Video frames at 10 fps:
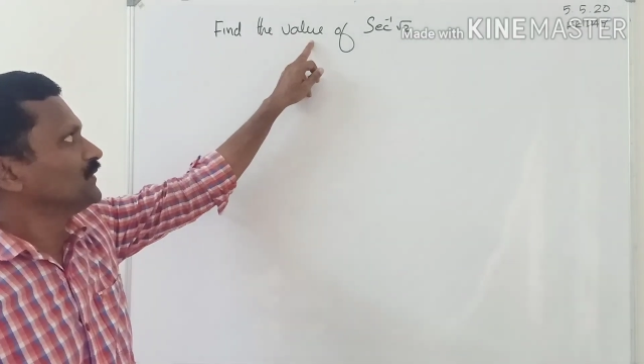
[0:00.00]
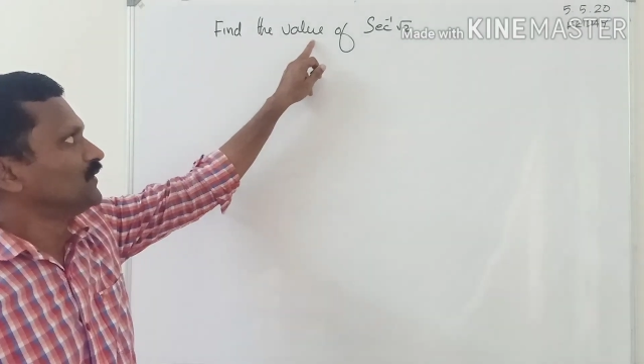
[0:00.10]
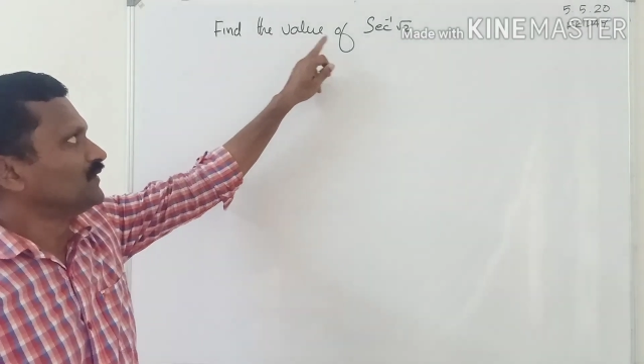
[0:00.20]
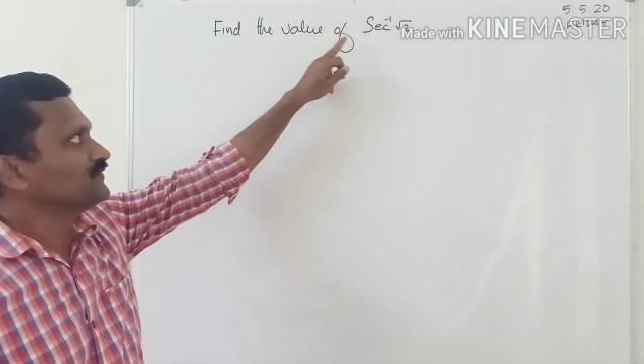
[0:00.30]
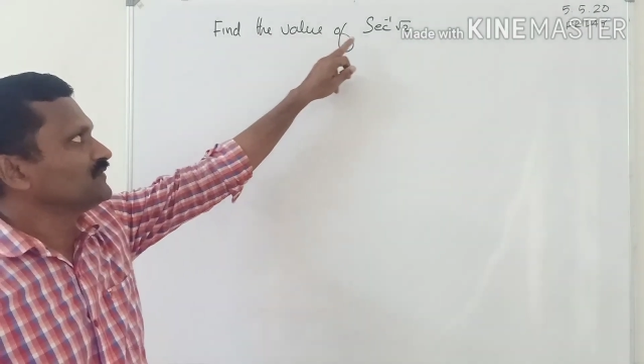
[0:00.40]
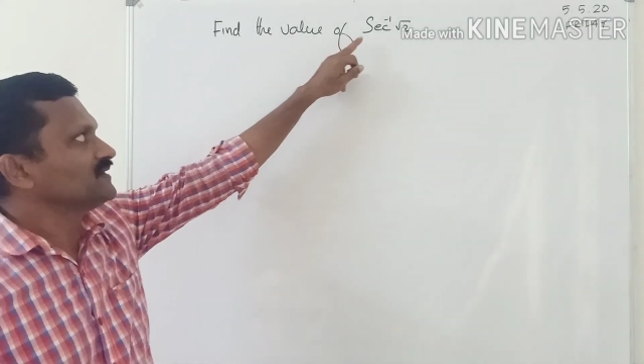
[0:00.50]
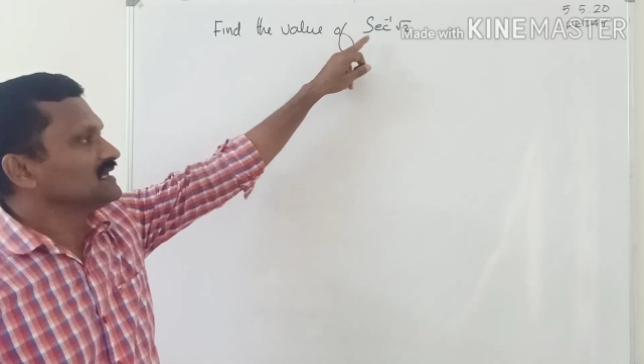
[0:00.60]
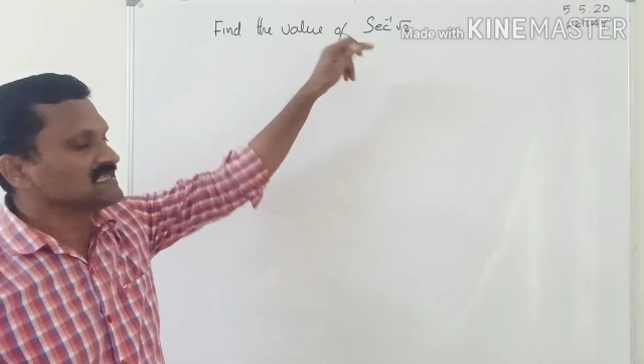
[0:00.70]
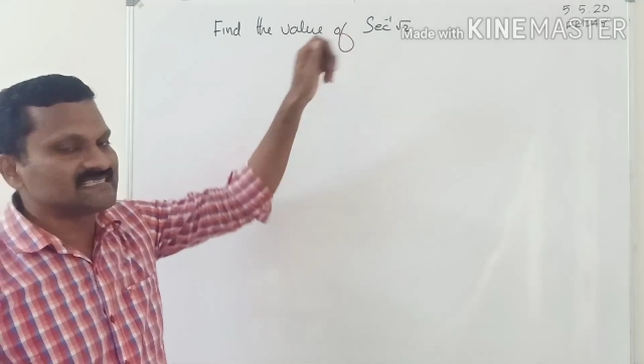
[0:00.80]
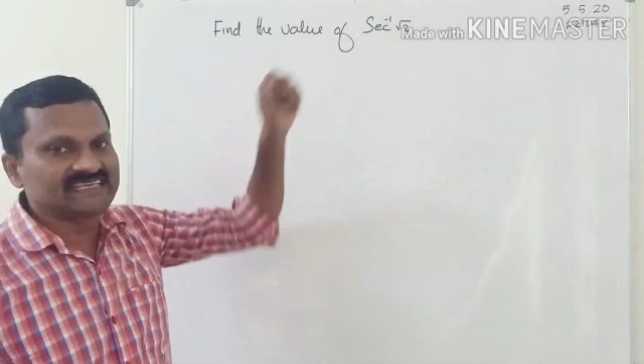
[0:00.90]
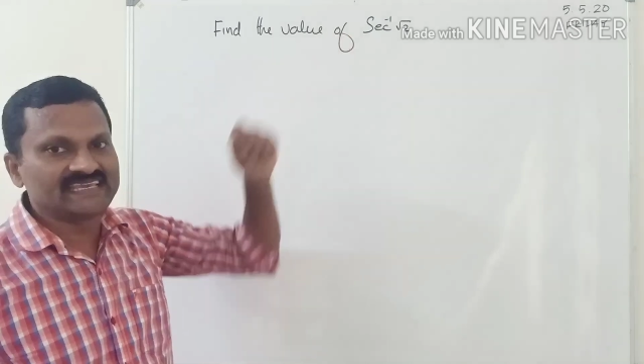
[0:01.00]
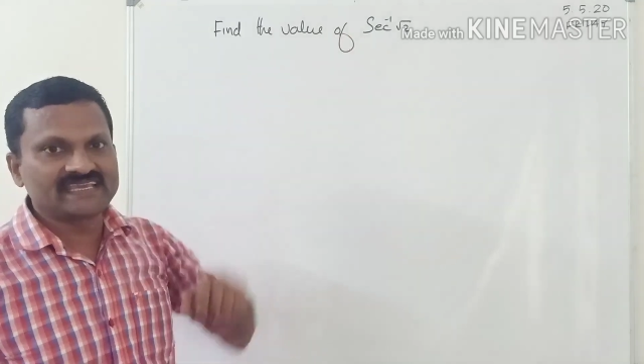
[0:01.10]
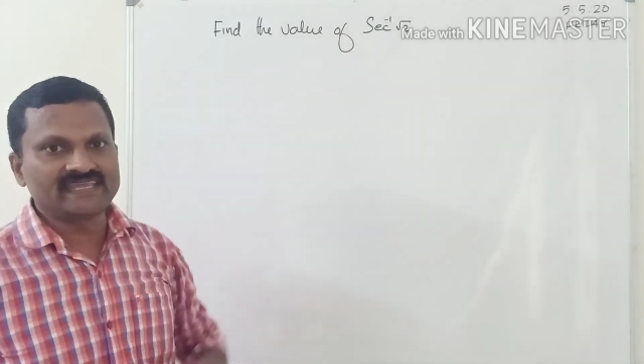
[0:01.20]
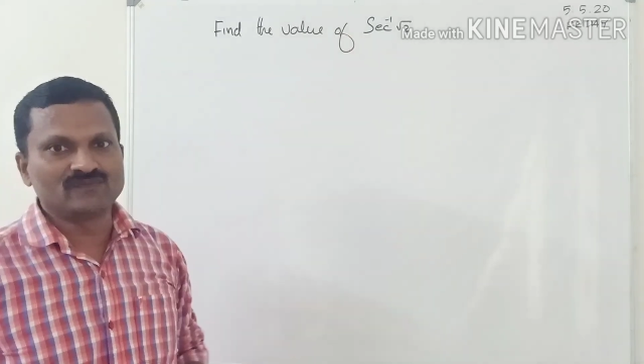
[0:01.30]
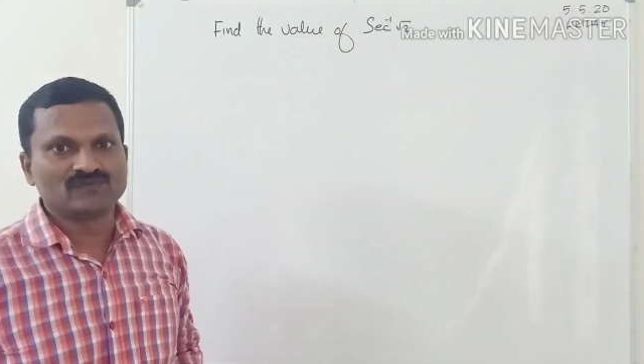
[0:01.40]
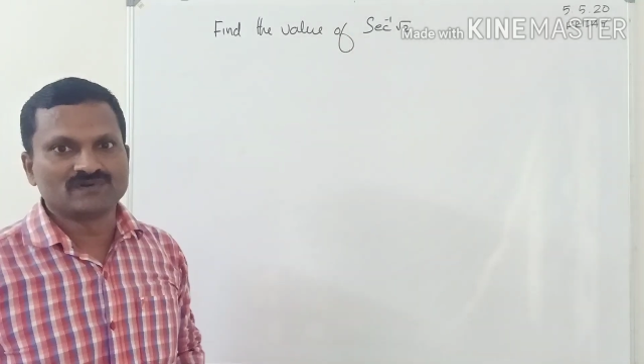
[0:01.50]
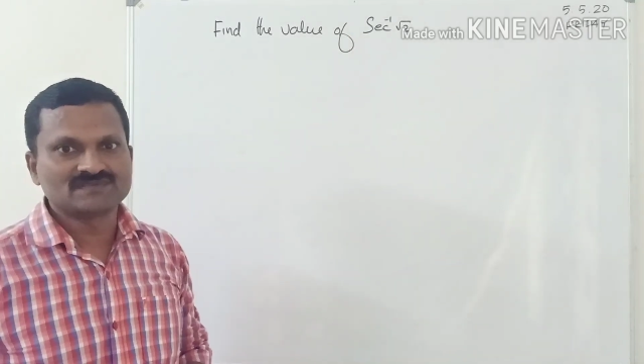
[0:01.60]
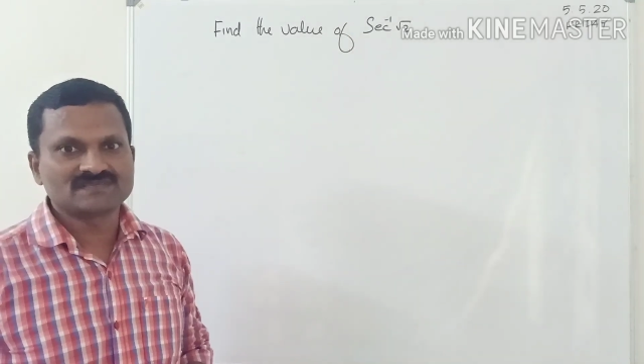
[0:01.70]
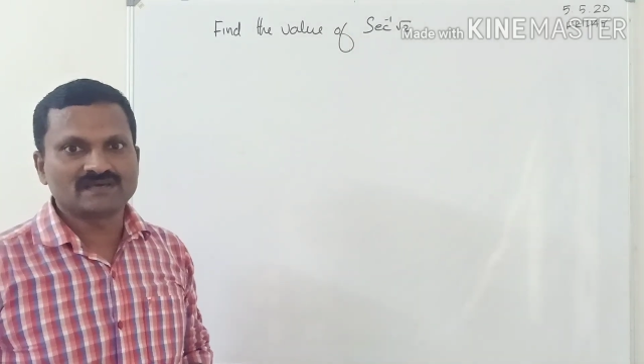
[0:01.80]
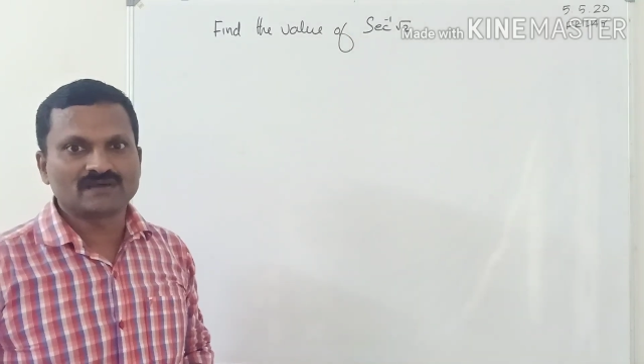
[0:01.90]
of sec
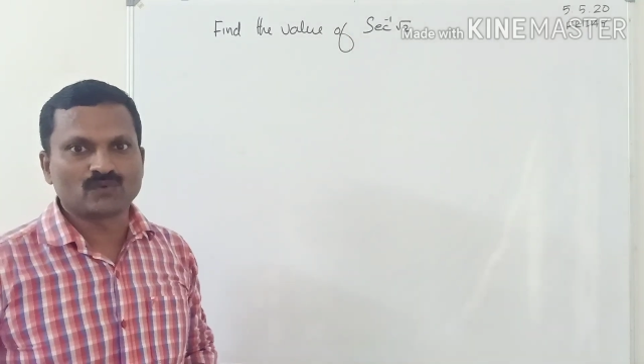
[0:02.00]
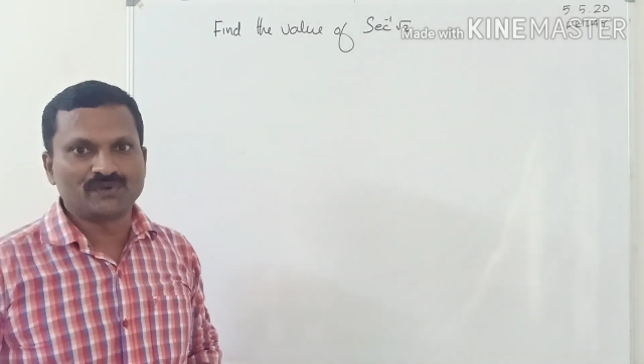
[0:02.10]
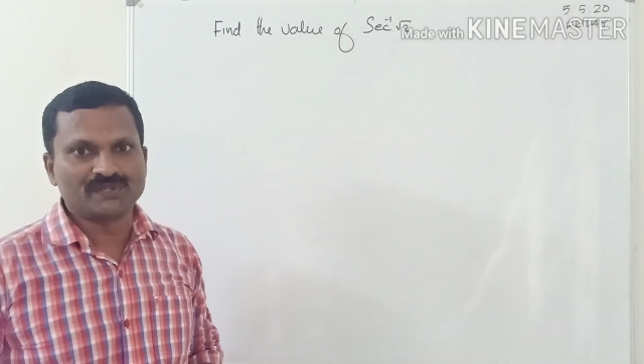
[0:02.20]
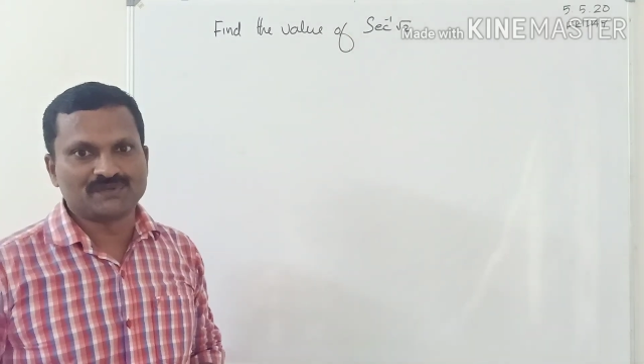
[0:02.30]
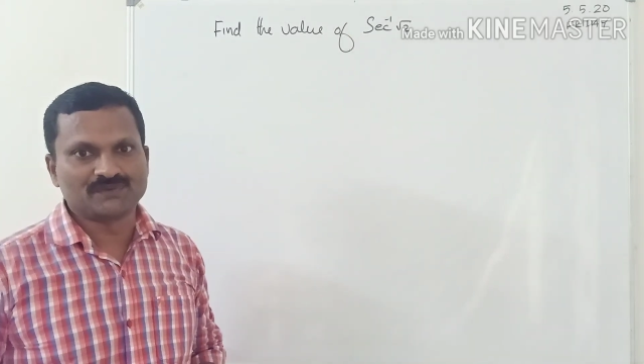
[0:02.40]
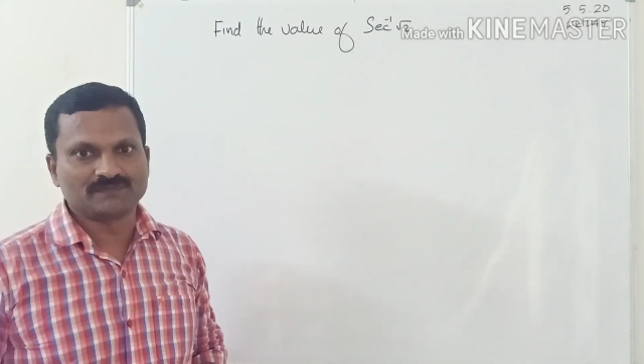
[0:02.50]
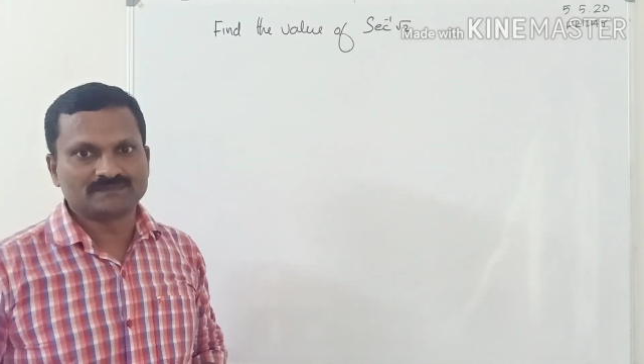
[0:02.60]
inverse root 2.